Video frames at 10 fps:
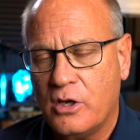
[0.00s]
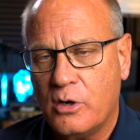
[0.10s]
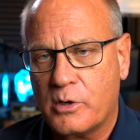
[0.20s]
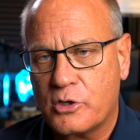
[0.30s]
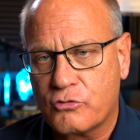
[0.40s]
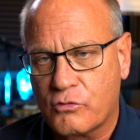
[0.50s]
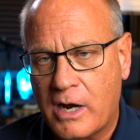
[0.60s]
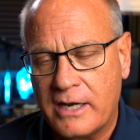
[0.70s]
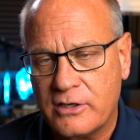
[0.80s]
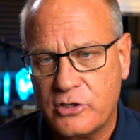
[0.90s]
who are
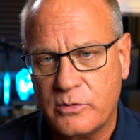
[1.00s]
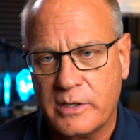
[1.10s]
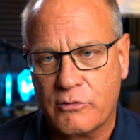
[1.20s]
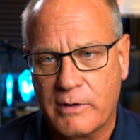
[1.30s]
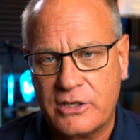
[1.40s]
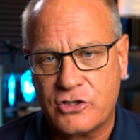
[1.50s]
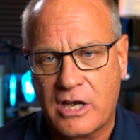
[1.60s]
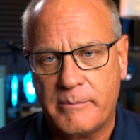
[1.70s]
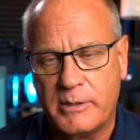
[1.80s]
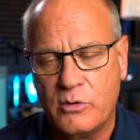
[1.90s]
trying to do a great
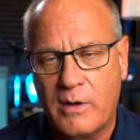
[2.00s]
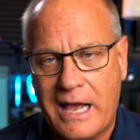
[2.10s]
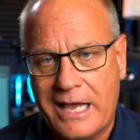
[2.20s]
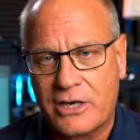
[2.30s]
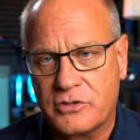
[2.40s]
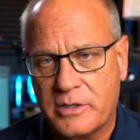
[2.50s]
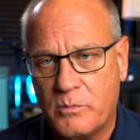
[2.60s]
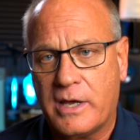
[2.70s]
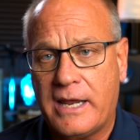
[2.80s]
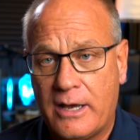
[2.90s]
job and who actually
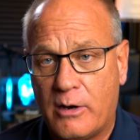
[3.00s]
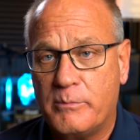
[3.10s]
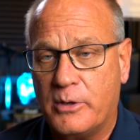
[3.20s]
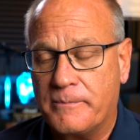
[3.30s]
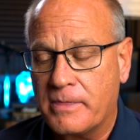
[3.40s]
want to help you.